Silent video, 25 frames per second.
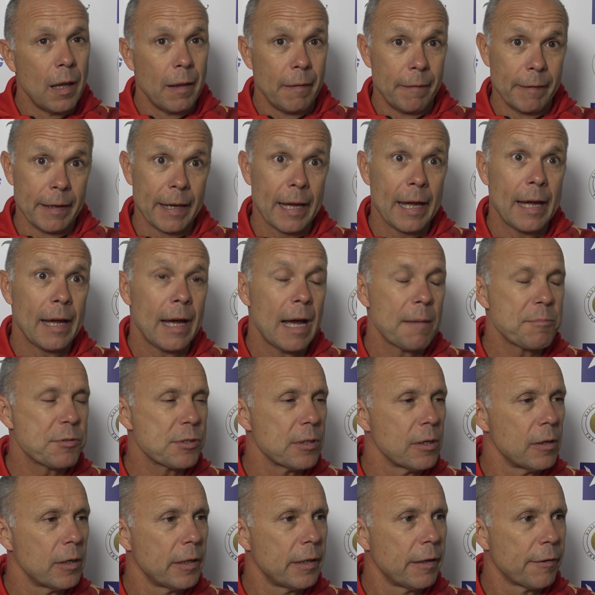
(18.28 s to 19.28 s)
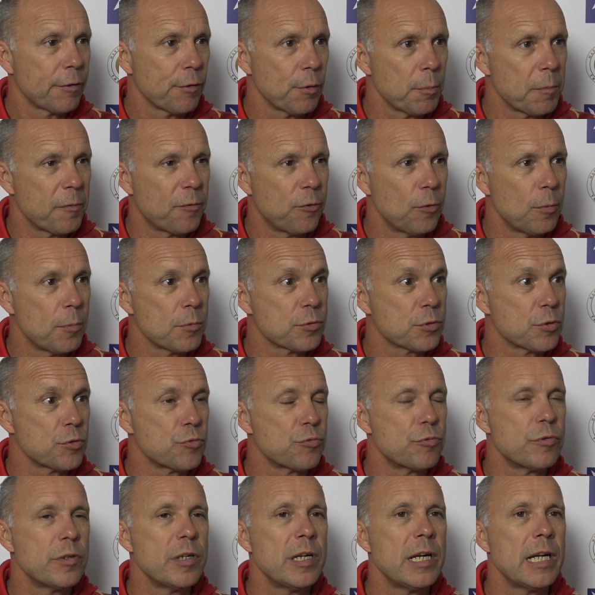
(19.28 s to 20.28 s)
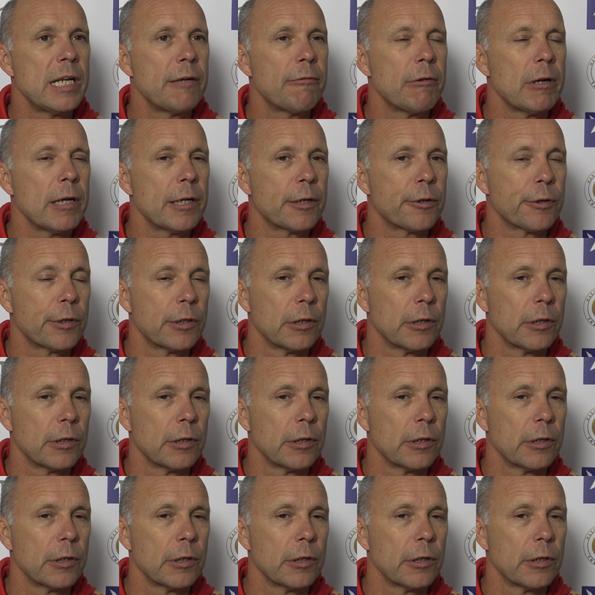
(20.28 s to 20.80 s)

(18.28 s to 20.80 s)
Yeah, absolutely. I thought the performance was really, really good.